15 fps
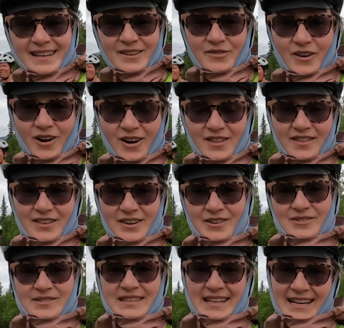leave all
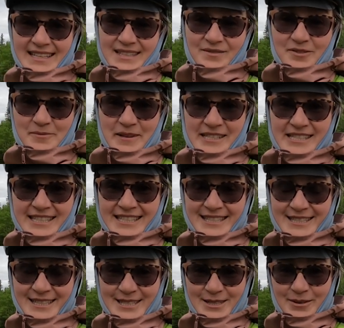the, that information
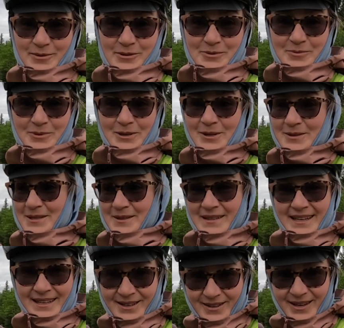in the description below so
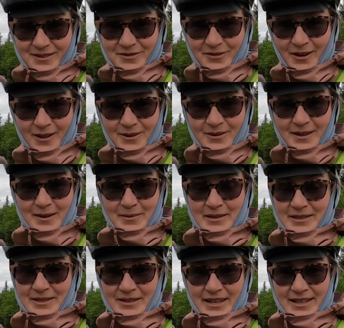that you can follow them
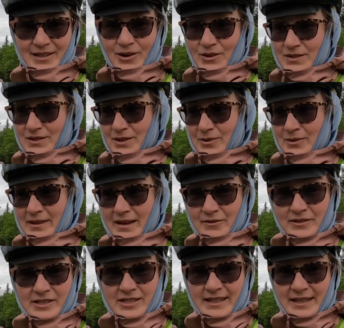and you can also
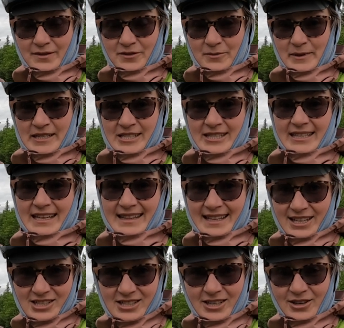leverage the information that
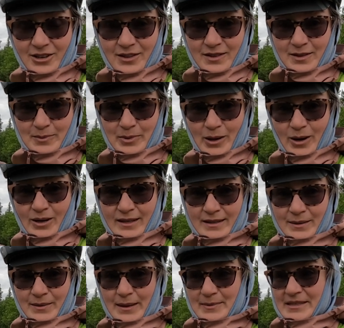they share on their blog
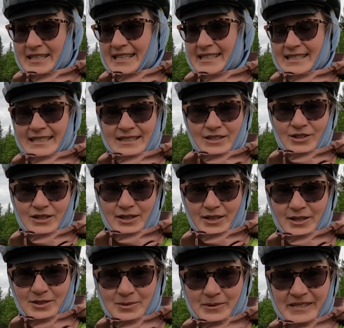and their website and on their
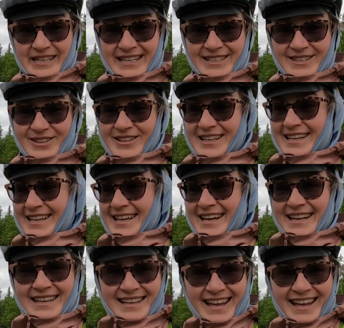YouTube channel. And